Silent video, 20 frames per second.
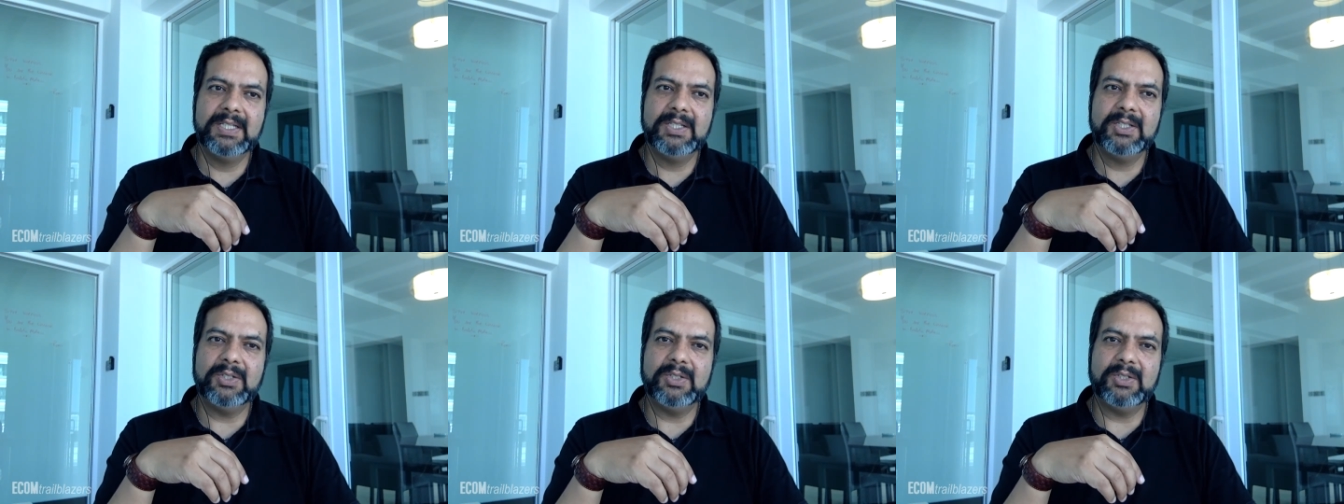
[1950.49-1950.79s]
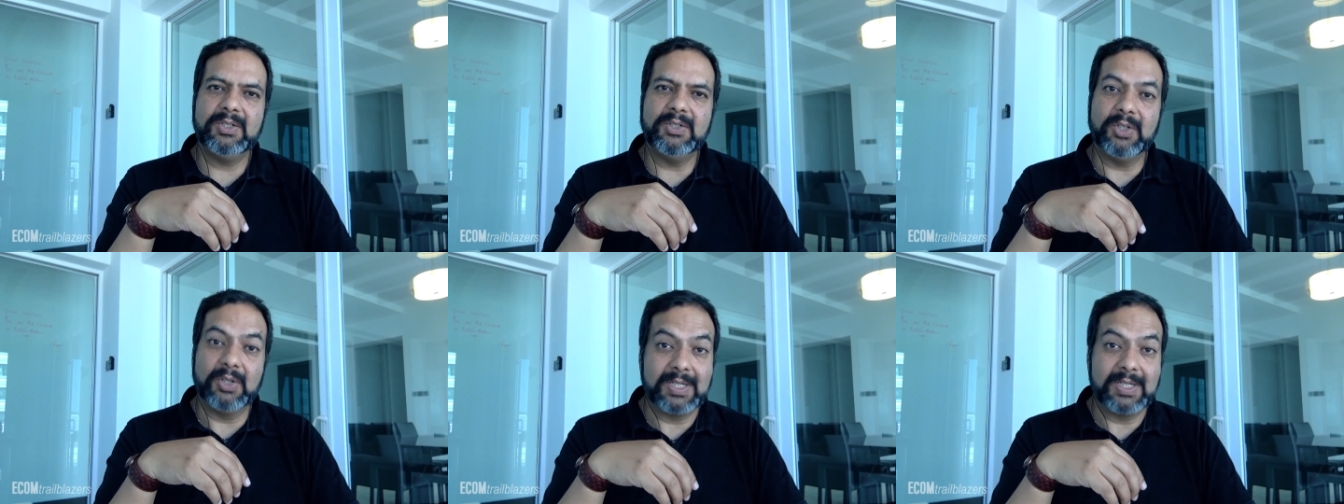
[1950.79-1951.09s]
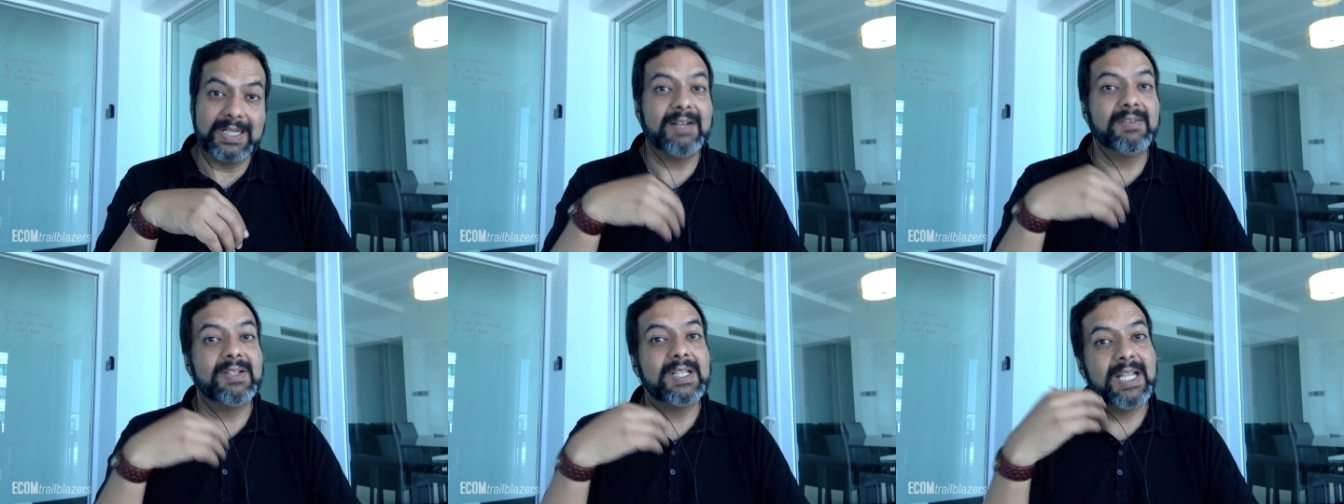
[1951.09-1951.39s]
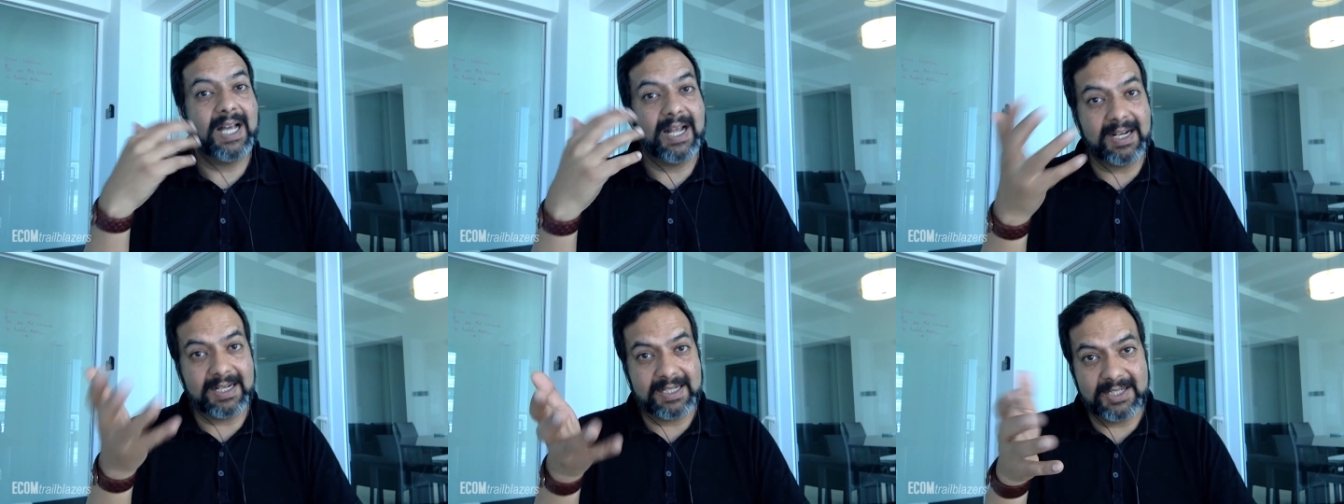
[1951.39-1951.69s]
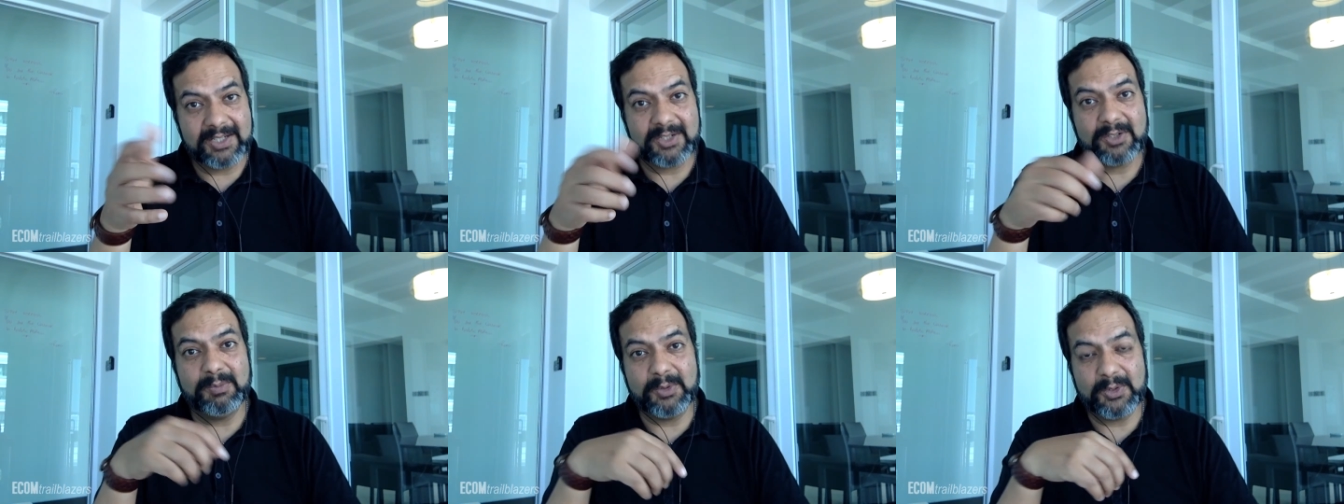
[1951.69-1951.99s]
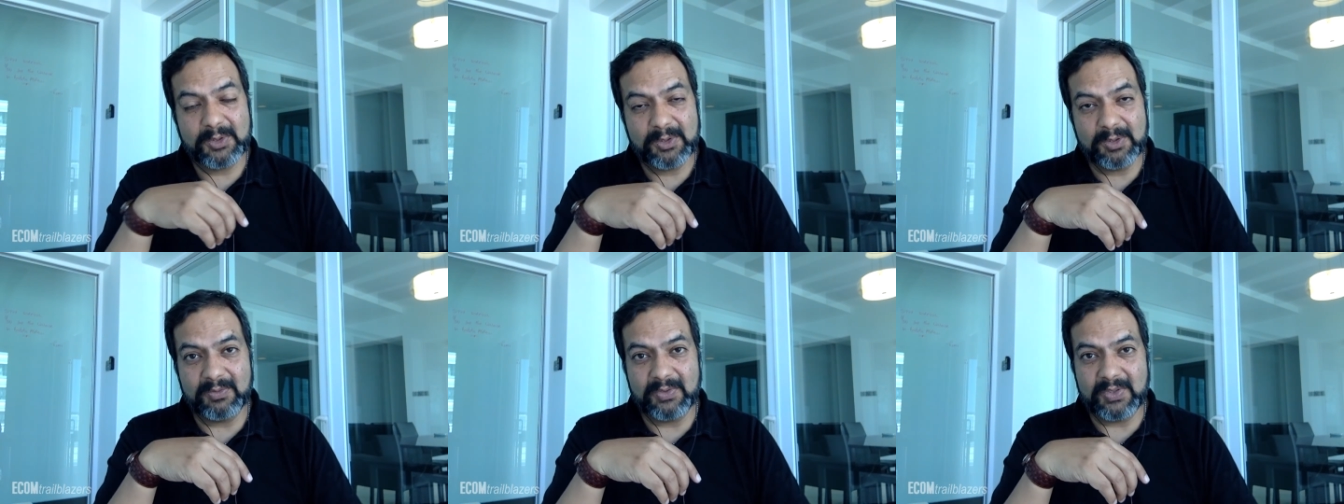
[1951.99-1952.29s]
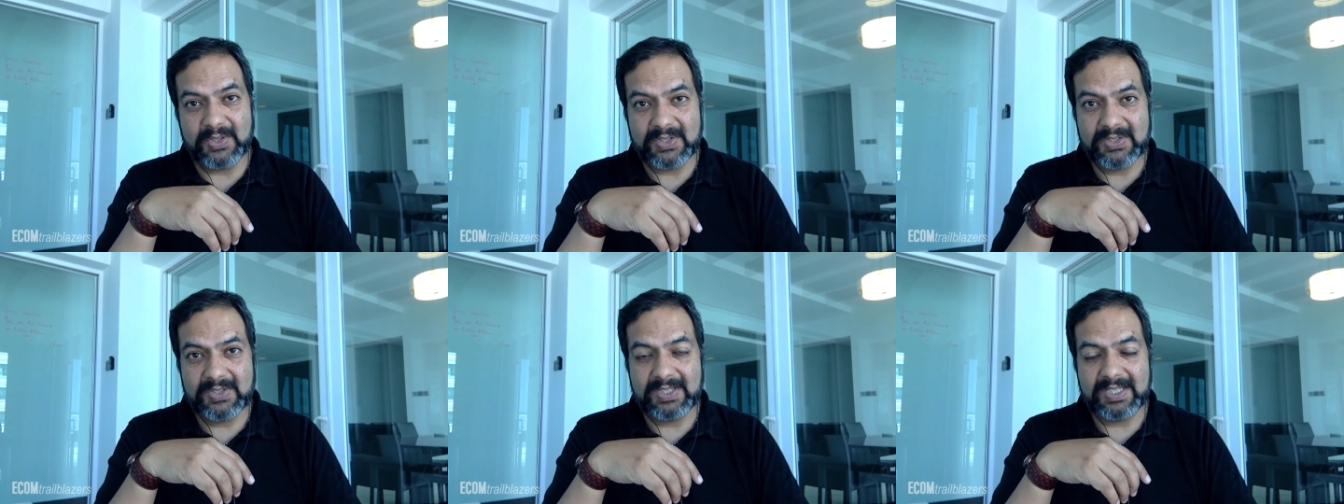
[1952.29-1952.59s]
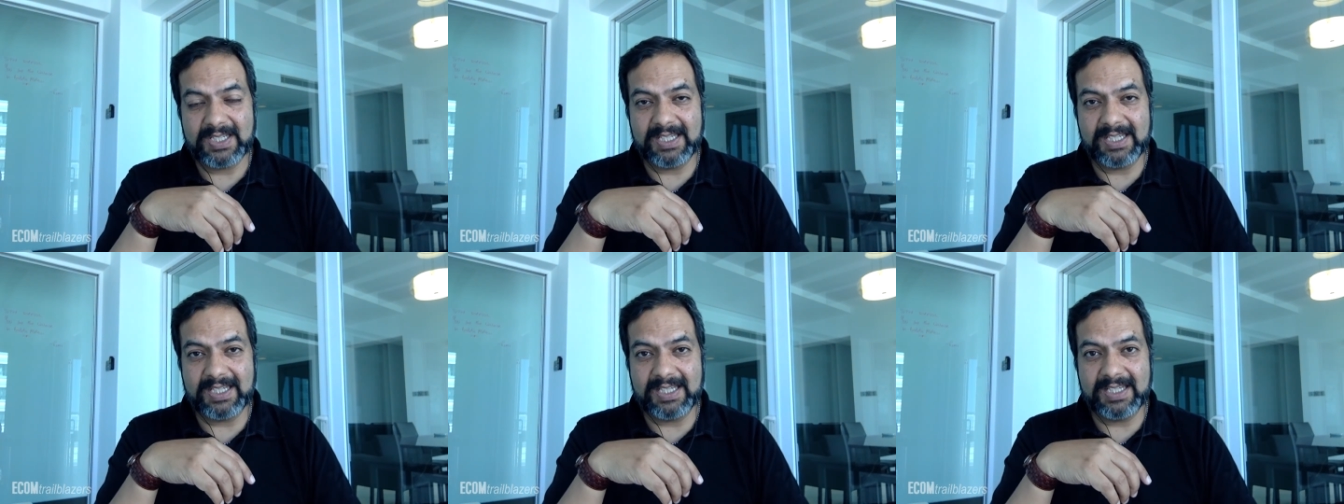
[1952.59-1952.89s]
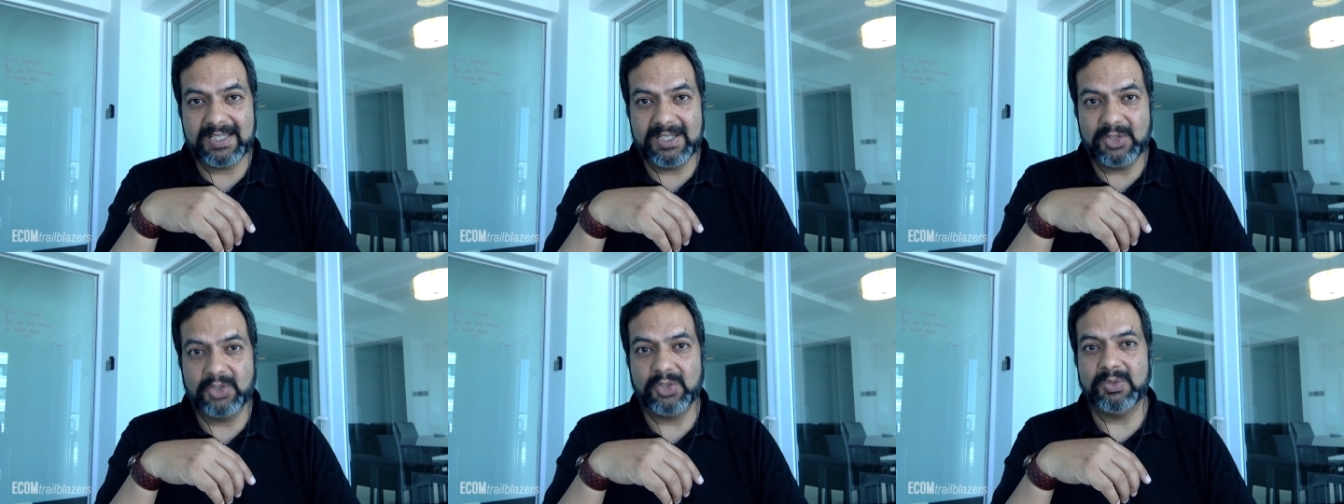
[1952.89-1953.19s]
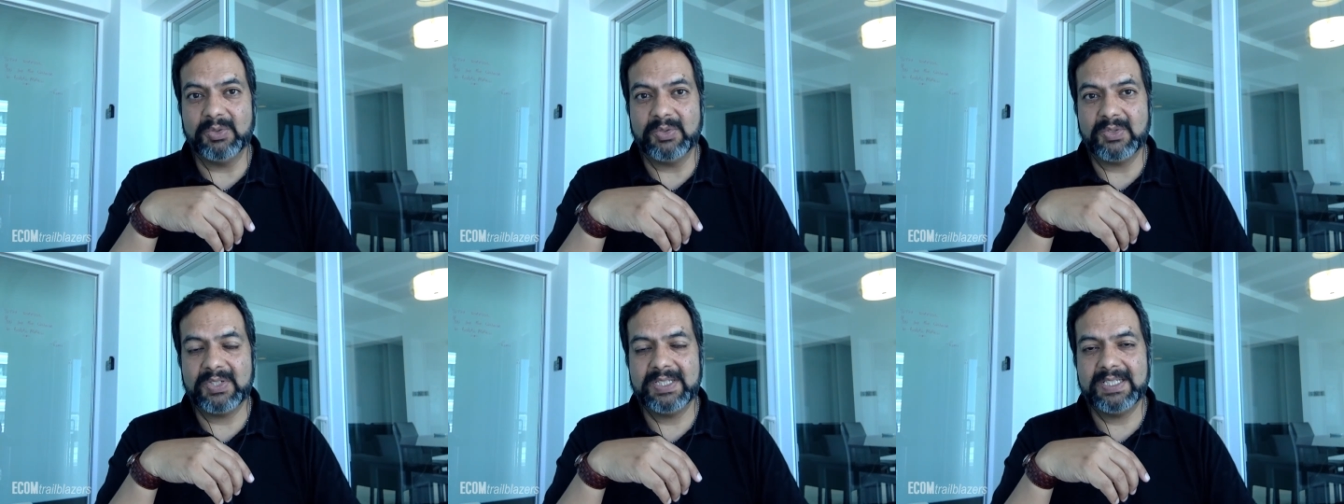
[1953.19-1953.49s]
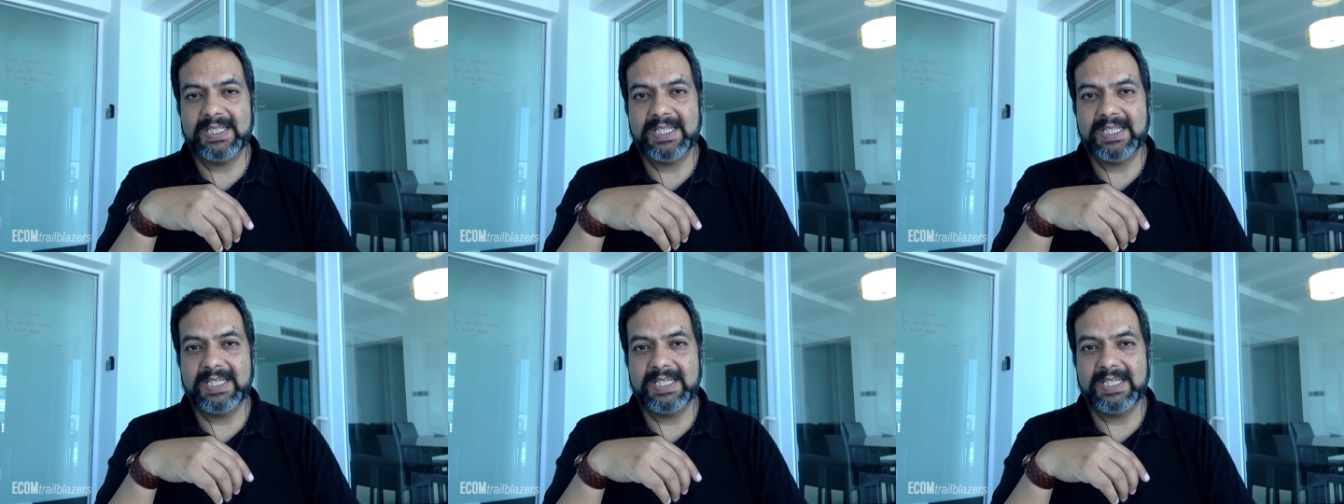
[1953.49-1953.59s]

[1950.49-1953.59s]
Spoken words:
you're going to have a lot of customer service issues,